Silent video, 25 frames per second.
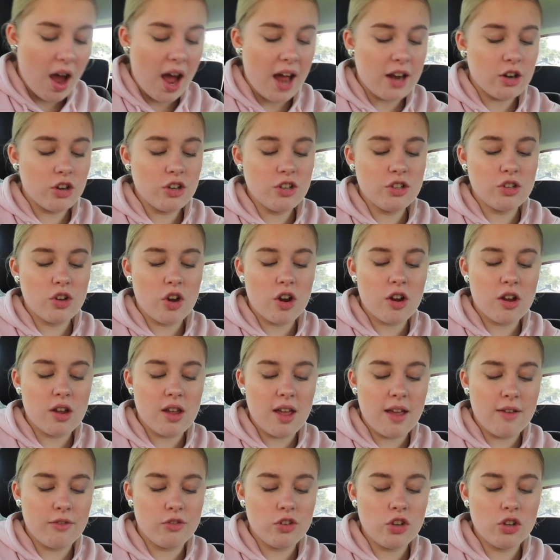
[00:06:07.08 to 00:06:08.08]
I don't
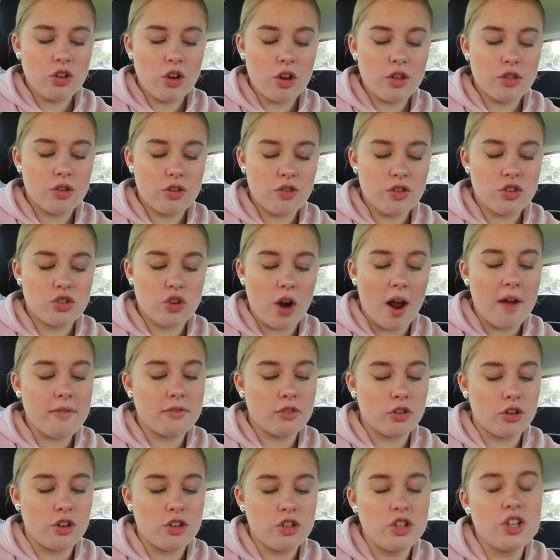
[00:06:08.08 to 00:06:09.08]
know if you go through the
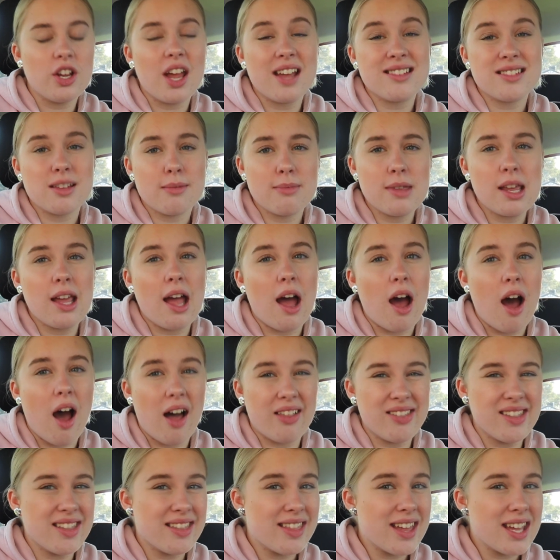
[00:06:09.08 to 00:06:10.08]
drive-thru and you get something
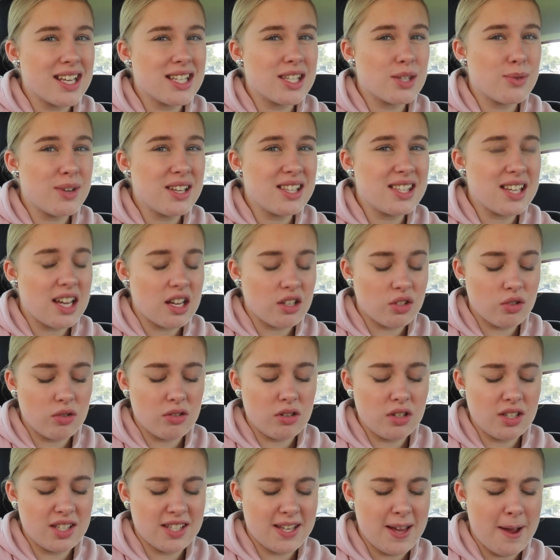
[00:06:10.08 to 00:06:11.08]
other than sweet and sour
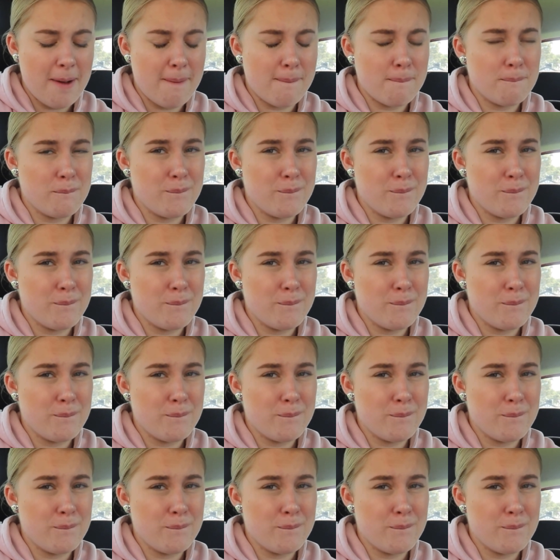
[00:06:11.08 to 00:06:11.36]
sauce.